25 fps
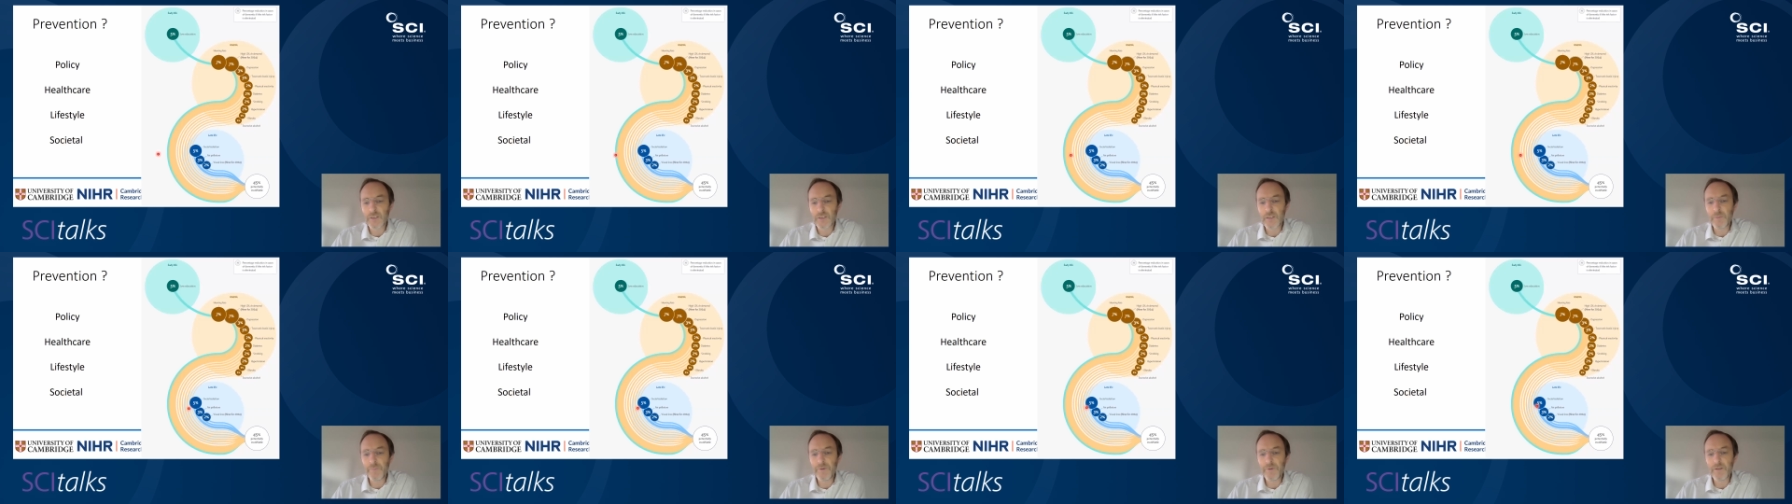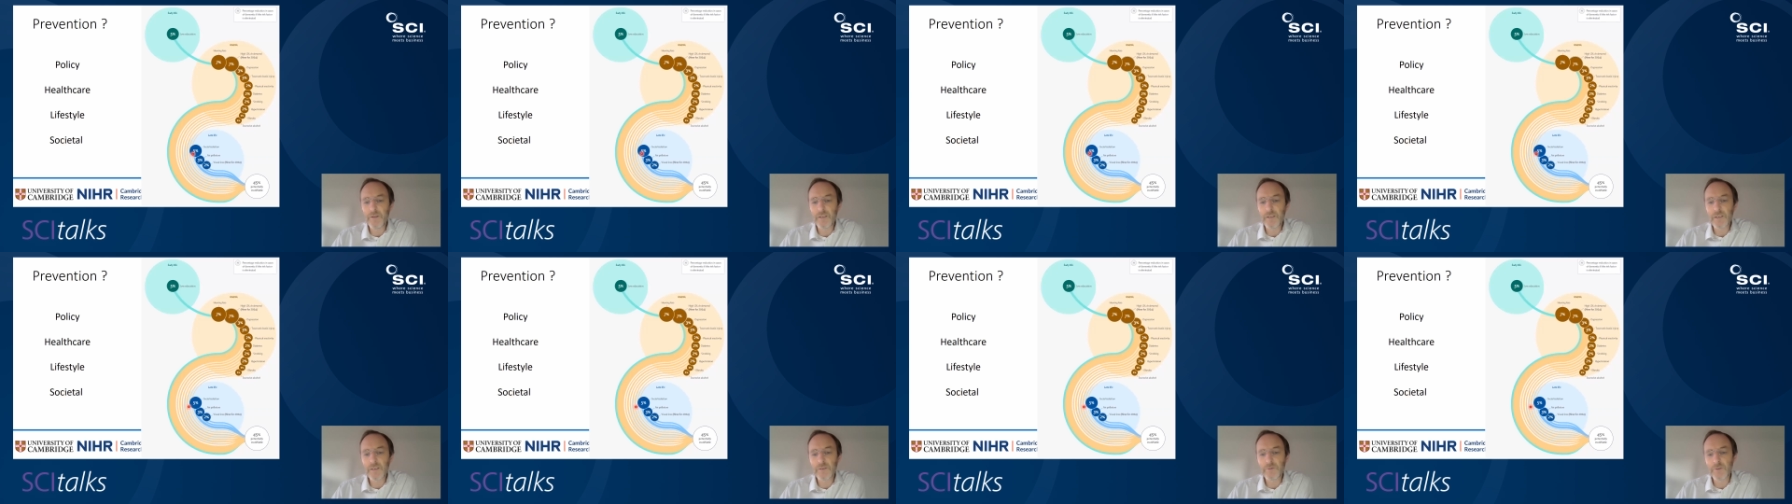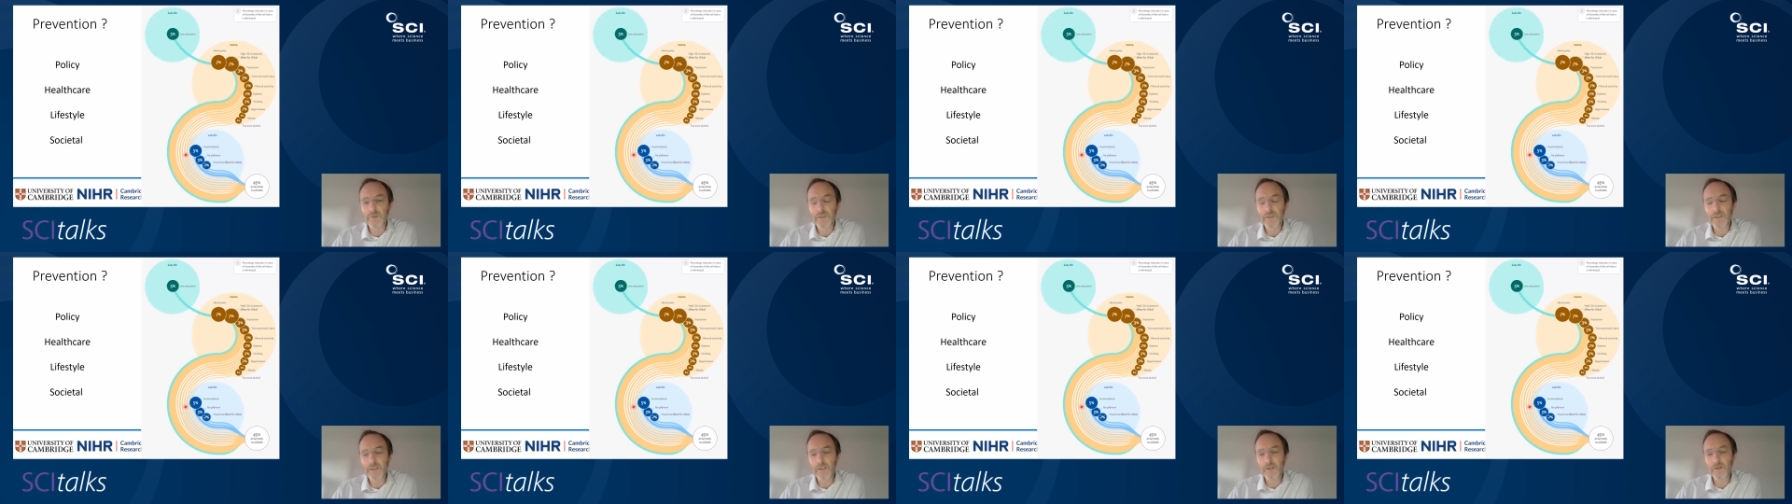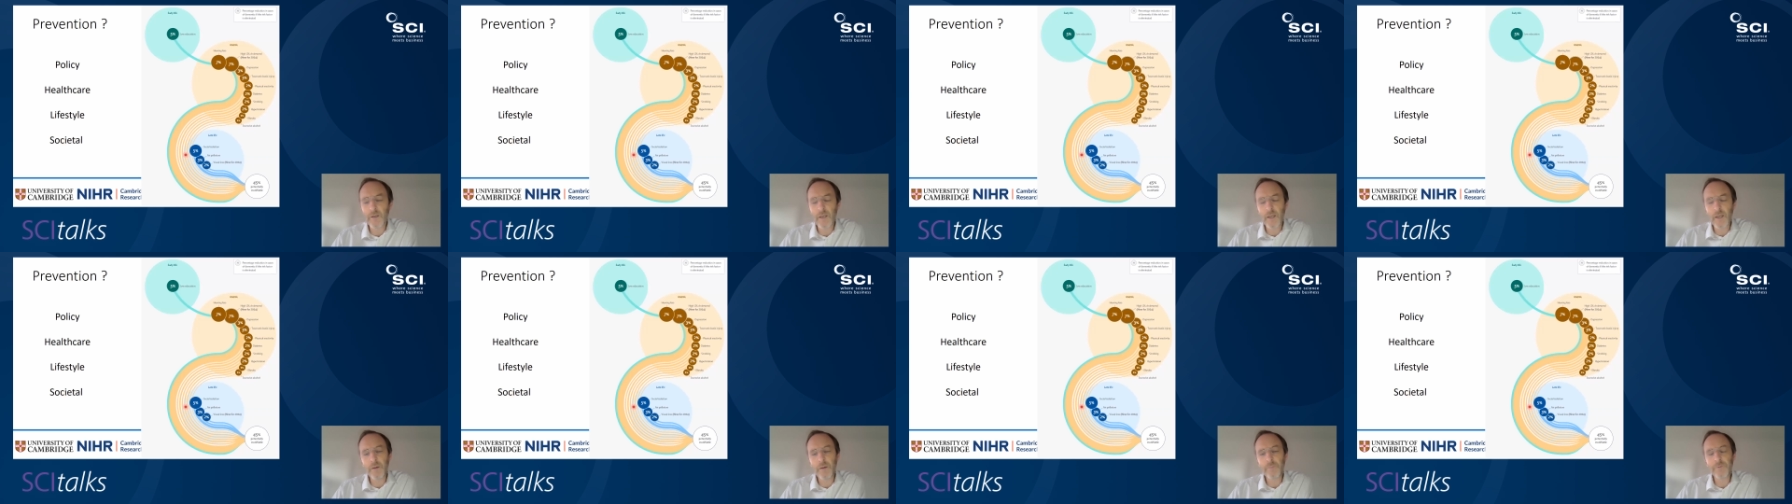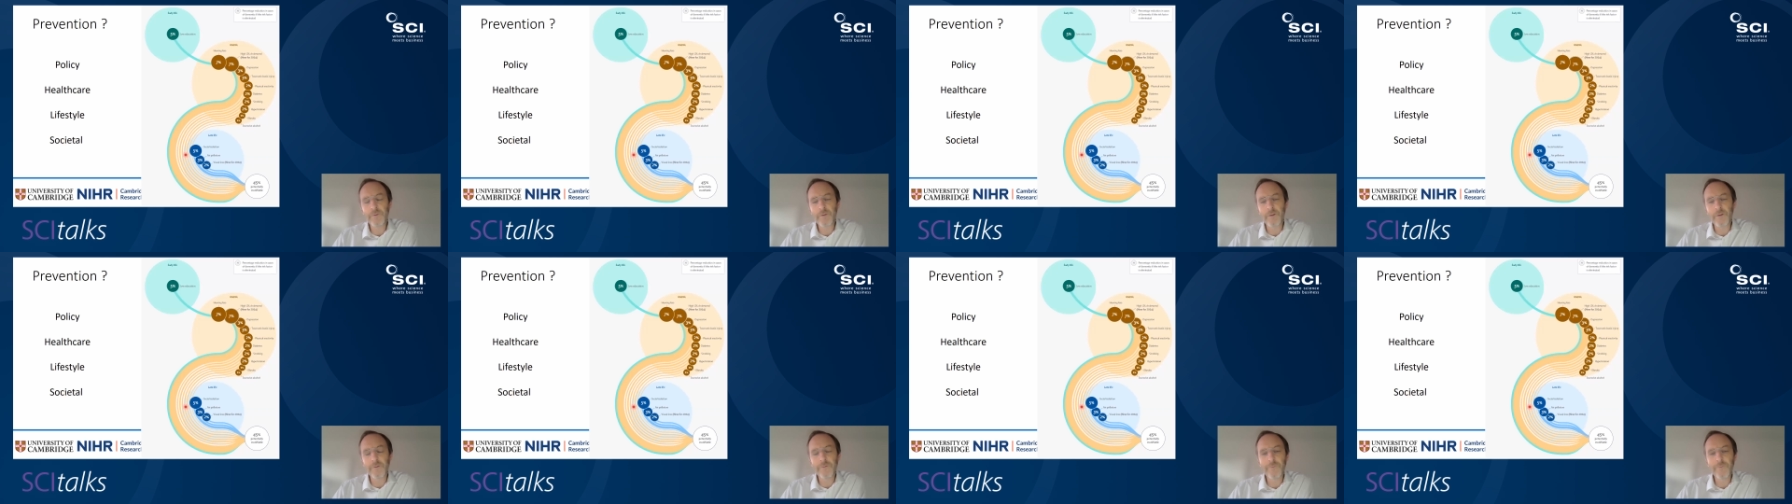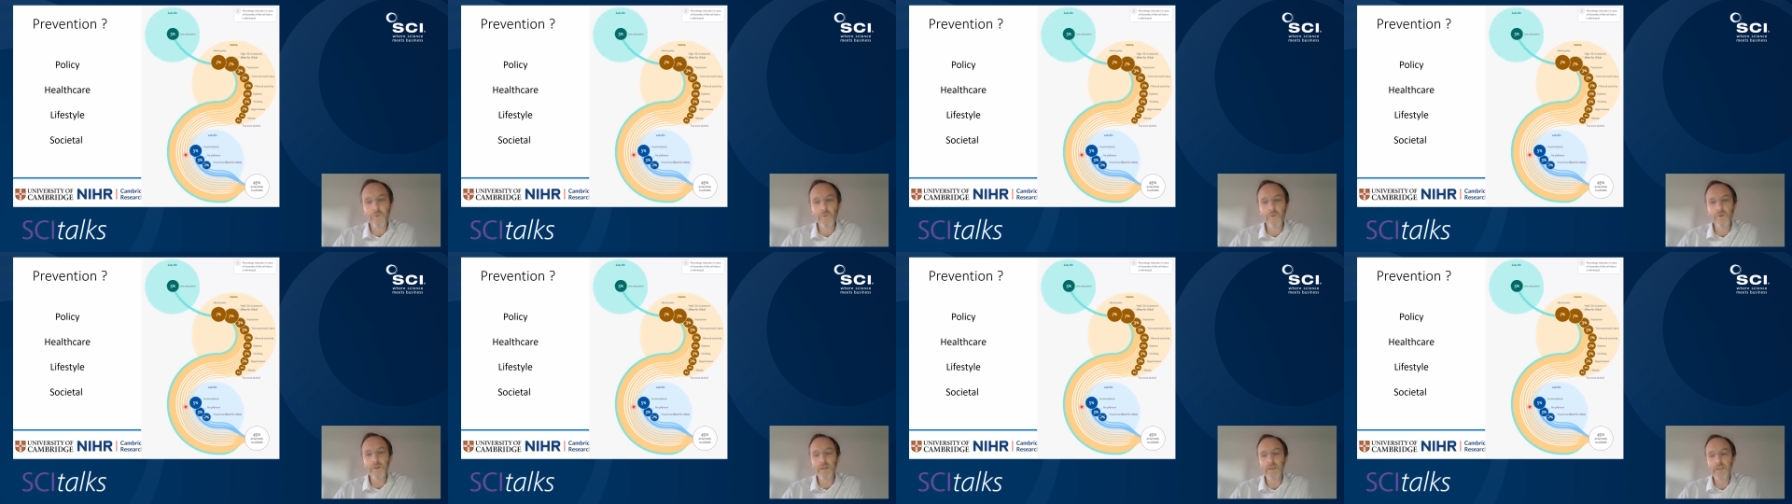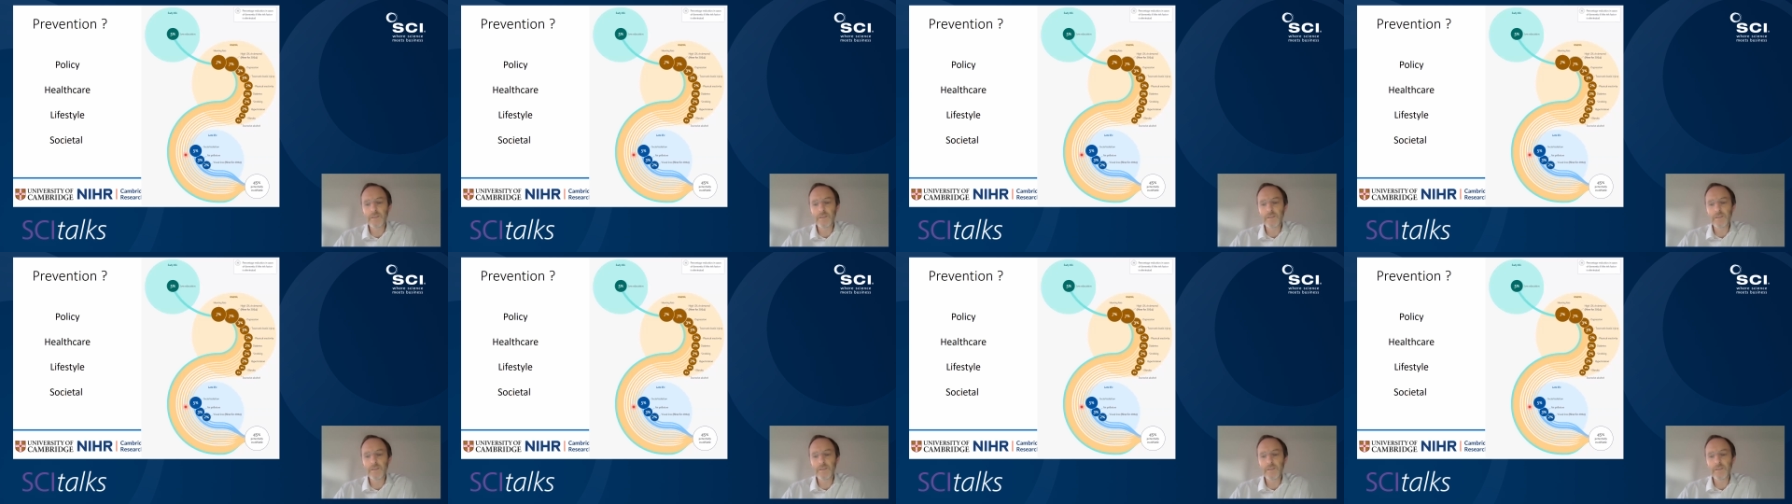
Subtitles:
Something that's also come to the fore in the